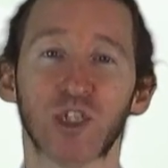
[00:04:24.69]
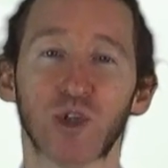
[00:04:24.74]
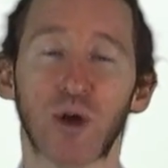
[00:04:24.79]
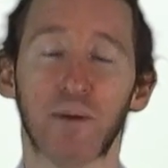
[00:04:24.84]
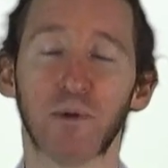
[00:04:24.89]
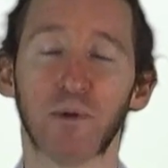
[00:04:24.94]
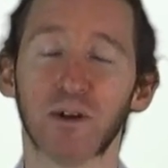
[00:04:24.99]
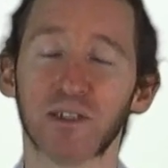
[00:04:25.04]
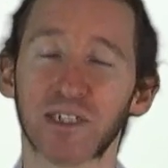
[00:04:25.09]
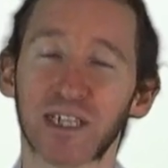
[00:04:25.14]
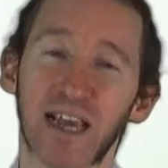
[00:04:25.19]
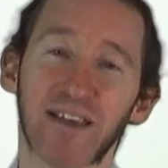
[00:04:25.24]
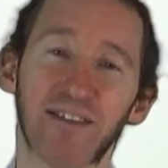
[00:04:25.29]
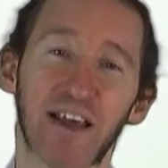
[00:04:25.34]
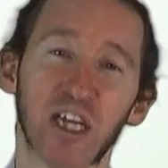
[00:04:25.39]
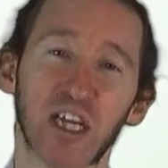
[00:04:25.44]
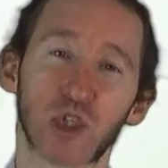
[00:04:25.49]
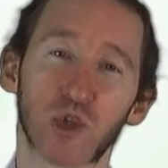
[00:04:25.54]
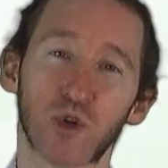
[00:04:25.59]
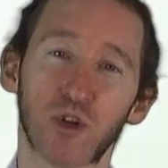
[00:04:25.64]
So I'm not saying
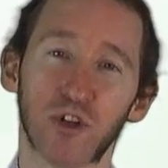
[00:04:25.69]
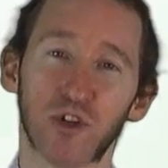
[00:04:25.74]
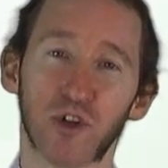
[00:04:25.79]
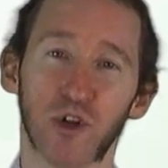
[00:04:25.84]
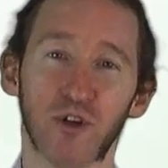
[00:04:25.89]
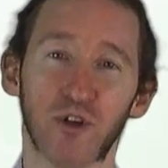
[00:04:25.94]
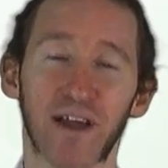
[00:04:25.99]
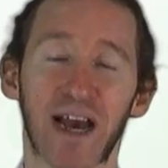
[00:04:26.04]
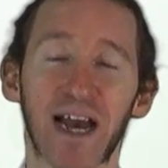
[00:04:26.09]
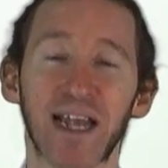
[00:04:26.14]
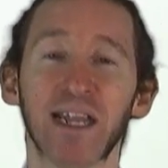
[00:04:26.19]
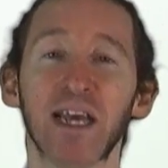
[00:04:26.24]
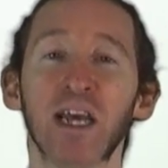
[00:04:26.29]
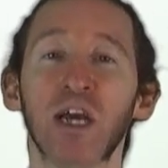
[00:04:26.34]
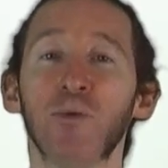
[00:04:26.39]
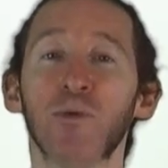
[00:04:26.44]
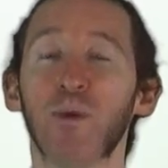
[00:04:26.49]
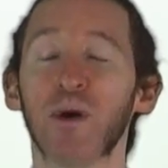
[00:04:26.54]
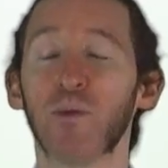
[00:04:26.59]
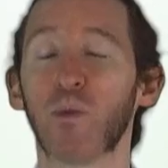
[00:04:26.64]
they shouldn't do that,
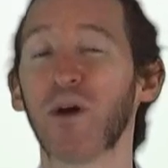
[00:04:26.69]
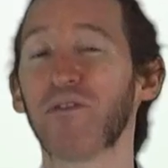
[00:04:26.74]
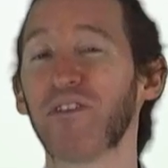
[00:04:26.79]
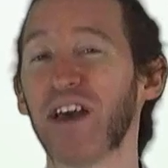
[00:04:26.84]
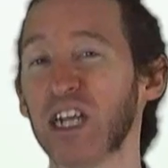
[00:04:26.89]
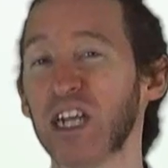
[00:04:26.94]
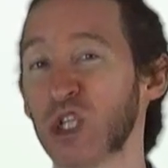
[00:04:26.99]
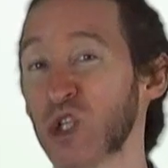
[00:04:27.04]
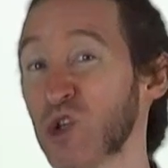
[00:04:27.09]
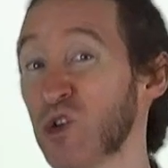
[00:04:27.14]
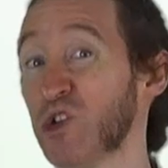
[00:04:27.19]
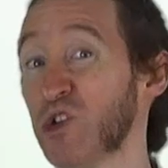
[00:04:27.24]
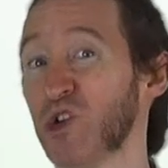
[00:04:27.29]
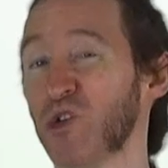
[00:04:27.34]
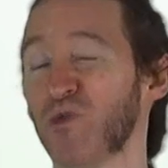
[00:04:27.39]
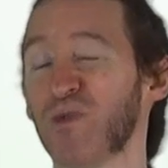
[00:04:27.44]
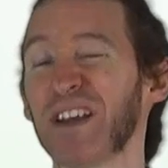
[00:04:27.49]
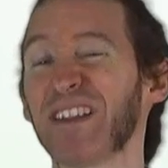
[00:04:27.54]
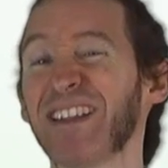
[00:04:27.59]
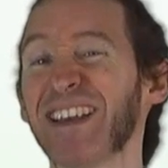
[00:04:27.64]
but what they should
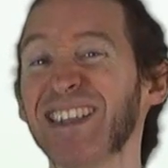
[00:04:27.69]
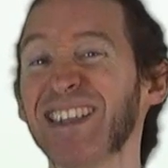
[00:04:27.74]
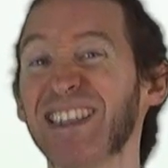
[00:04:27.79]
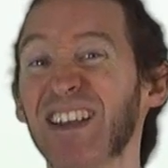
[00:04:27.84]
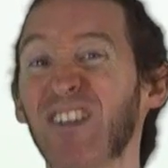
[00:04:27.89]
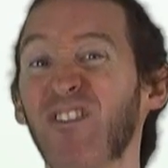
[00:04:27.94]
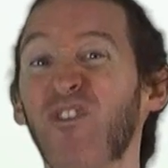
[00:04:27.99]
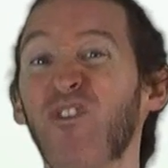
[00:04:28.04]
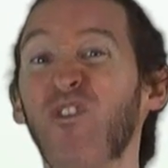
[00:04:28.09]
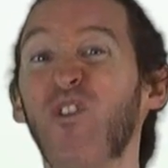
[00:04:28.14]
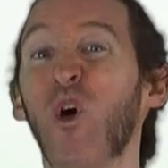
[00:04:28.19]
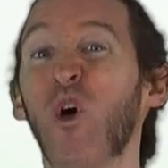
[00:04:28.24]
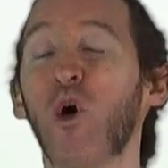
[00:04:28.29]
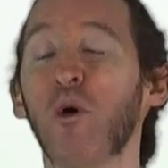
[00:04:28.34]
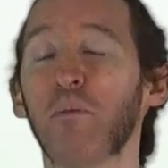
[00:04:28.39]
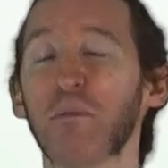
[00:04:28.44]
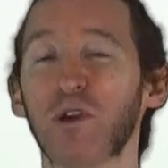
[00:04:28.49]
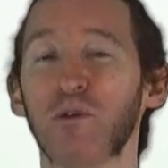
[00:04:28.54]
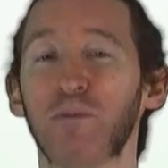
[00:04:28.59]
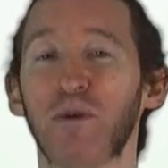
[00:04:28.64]
do really is
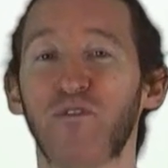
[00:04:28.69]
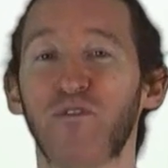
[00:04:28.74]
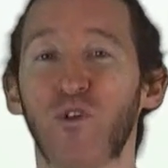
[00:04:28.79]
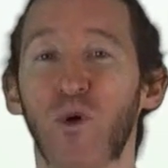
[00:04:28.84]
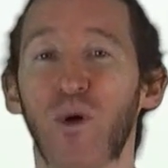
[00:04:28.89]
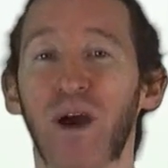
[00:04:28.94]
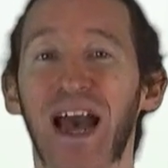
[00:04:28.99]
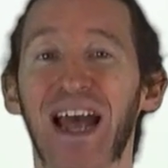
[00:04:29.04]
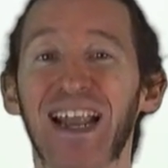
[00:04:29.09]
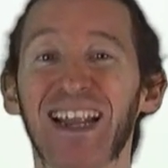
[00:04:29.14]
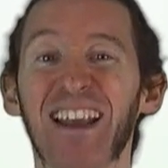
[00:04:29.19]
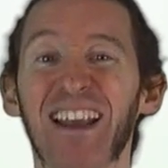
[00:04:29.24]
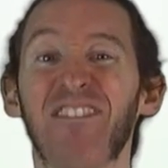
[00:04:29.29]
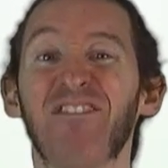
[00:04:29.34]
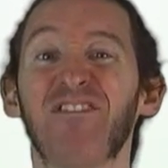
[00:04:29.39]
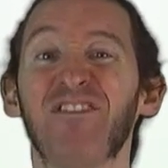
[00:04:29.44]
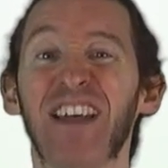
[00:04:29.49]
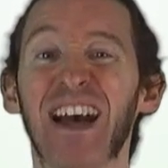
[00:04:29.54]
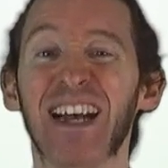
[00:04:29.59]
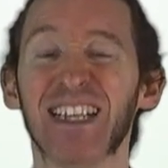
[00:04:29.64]
inform you beforehand
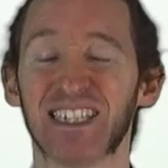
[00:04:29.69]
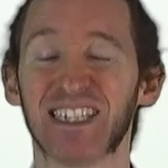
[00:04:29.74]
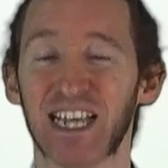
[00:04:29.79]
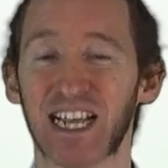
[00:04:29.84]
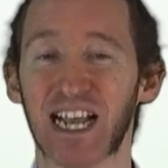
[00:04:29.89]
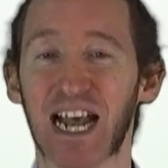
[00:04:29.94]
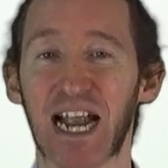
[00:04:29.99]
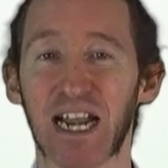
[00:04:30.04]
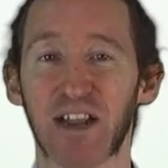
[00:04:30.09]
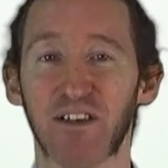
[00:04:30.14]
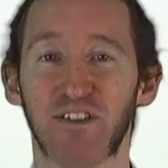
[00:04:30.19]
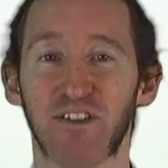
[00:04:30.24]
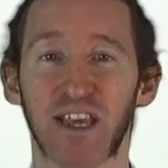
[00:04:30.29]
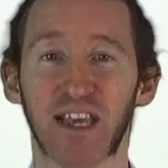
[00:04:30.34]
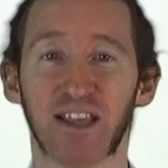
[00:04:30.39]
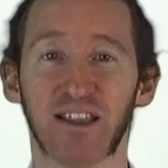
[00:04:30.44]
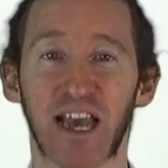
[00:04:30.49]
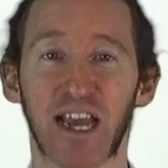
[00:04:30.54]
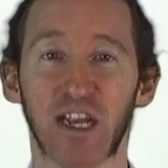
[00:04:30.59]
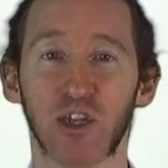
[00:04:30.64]
if that's the kind of
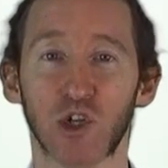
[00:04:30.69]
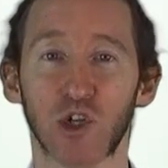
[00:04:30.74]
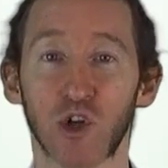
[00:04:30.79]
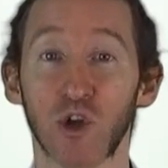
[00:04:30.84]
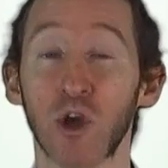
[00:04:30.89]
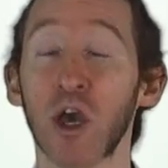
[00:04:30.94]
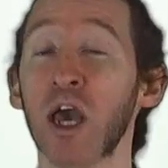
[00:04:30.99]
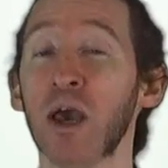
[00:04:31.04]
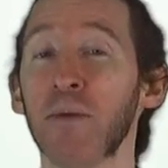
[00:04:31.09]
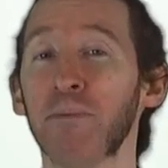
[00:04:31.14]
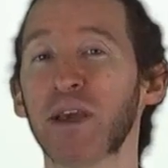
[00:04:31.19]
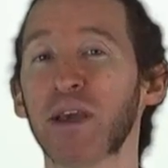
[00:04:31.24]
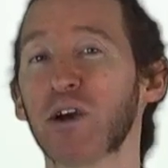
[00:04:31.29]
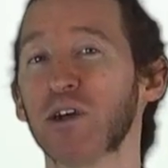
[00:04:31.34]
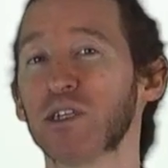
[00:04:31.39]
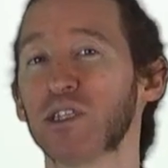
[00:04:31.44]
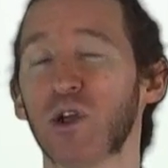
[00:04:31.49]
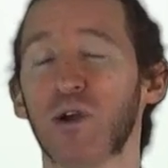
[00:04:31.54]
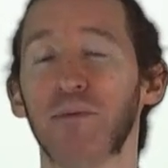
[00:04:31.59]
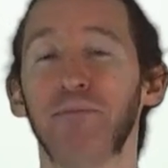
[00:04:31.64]
thing they do,
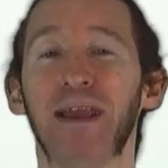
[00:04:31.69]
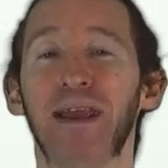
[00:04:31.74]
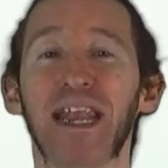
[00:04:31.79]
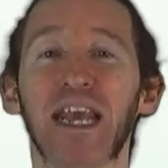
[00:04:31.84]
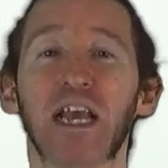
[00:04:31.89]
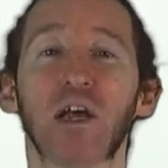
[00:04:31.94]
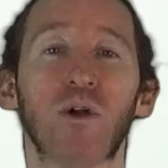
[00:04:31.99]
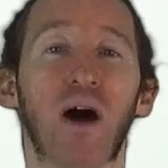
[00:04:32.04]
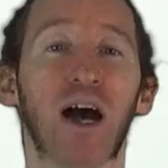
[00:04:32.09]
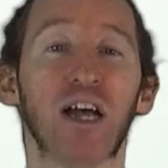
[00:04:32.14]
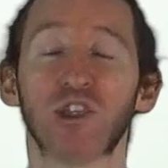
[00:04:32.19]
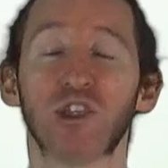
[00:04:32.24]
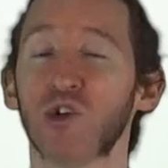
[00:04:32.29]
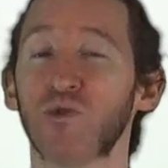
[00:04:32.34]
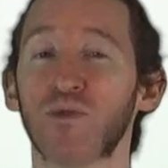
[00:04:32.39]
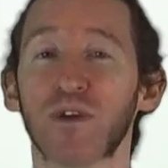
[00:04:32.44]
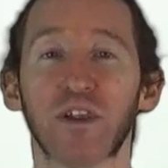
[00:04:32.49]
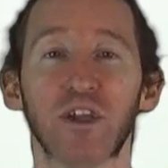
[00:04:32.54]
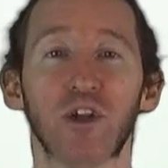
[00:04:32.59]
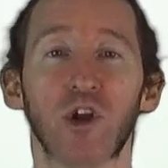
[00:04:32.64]
because there are many clients who
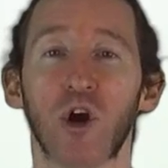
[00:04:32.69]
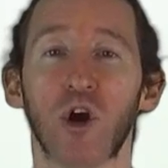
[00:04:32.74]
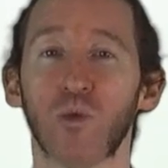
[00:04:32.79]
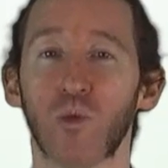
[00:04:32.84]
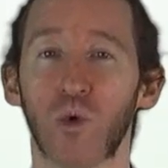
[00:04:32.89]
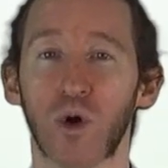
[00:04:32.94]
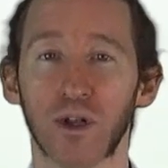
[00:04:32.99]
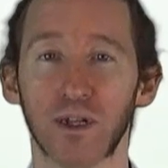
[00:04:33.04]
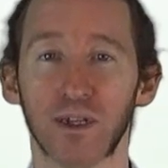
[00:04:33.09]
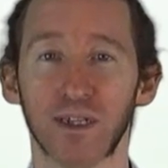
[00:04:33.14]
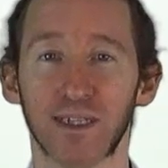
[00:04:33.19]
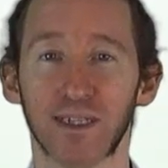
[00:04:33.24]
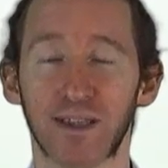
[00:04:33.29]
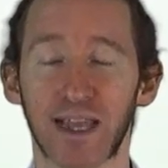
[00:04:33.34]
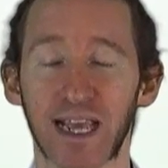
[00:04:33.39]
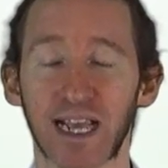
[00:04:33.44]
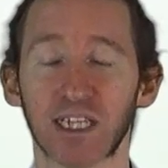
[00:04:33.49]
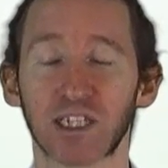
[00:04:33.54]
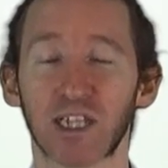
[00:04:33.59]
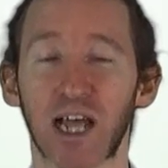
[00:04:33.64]
really don't want
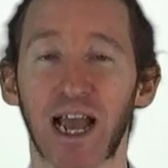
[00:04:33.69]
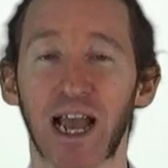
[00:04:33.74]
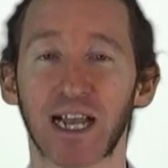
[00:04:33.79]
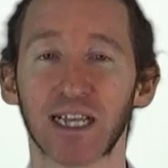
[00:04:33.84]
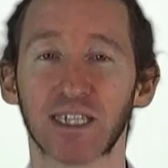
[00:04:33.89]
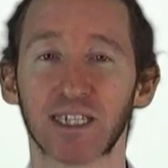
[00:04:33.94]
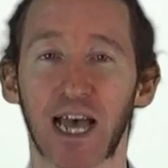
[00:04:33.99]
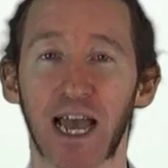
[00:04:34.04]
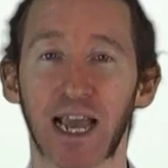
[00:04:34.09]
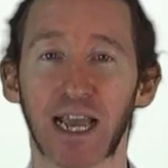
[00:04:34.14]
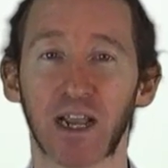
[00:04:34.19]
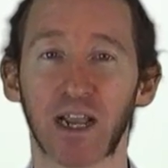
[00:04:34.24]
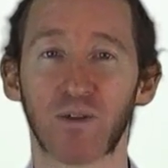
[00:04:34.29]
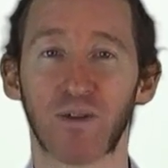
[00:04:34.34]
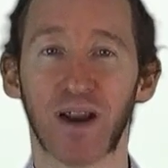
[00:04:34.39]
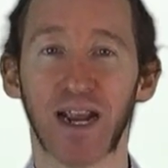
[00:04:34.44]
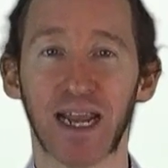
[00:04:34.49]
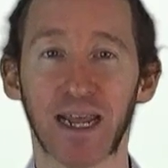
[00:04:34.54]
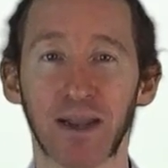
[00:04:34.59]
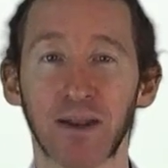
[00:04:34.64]
things like a psychic
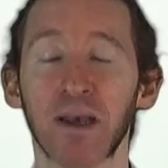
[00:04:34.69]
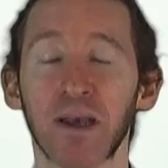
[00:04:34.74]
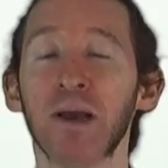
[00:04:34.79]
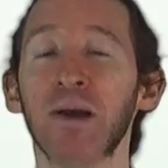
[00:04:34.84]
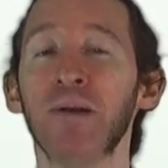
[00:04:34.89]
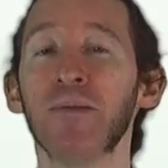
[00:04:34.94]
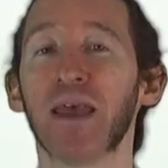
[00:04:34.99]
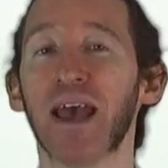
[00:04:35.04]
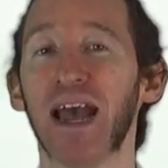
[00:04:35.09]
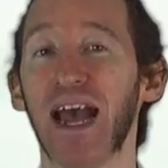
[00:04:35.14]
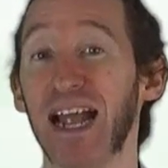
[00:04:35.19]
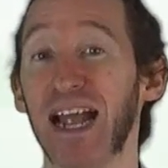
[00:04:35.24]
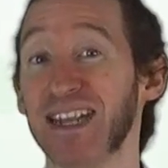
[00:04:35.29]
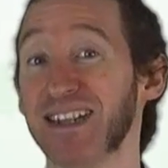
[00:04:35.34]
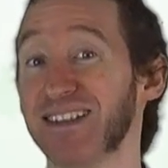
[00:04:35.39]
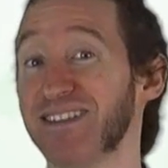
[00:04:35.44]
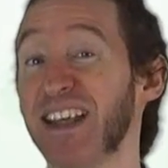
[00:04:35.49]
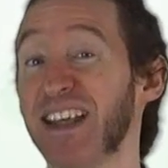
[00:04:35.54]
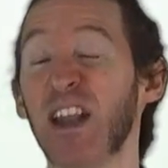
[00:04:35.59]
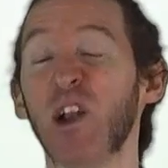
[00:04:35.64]
reading,
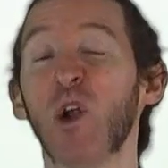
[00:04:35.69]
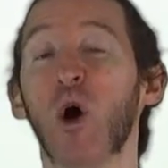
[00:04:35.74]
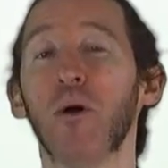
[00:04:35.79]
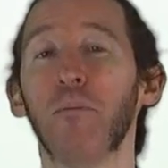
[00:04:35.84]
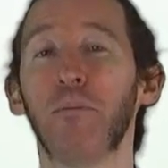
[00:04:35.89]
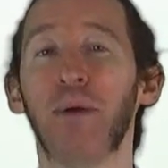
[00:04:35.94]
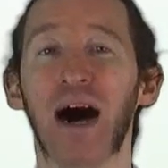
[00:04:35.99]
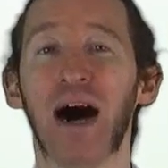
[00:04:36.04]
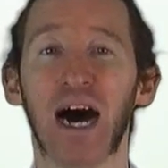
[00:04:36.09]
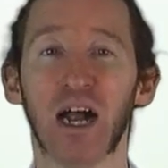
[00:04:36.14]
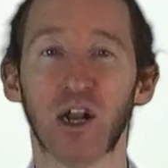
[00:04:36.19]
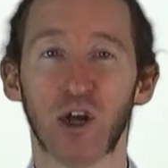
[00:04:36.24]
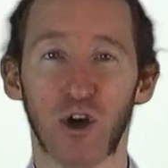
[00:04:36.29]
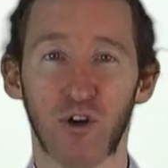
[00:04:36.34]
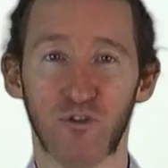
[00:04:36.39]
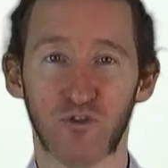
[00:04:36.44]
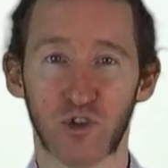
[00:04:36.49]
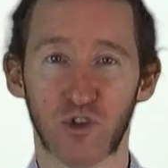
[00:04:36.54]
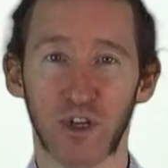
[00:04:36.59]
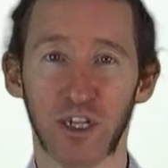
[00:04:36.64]
and they're not part
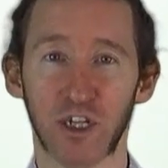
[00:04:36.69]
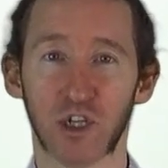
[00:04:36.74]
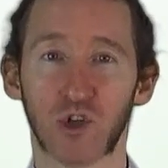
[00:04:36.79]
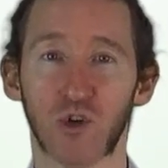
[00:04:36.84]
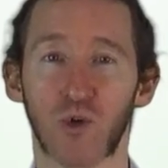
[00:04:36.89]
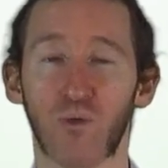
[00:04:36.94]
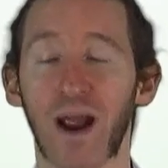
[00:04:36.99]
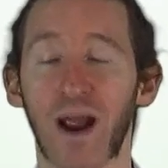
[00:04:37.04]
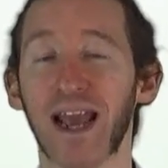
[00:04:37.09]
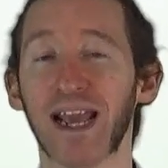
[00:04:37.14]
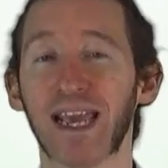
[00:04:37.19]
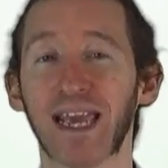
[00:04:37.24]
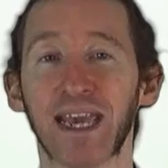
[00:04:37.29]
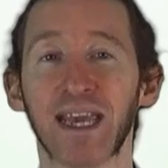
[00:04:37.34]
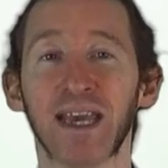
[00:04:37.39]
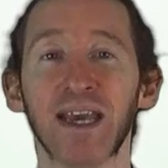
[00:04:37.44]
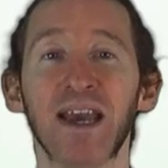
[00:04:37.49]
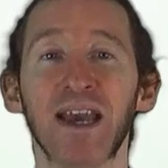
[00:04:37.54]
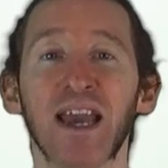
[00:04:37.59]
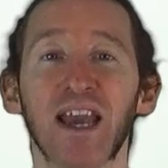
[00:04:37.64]
of traditional
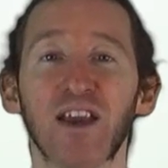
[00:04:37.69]
Reiki.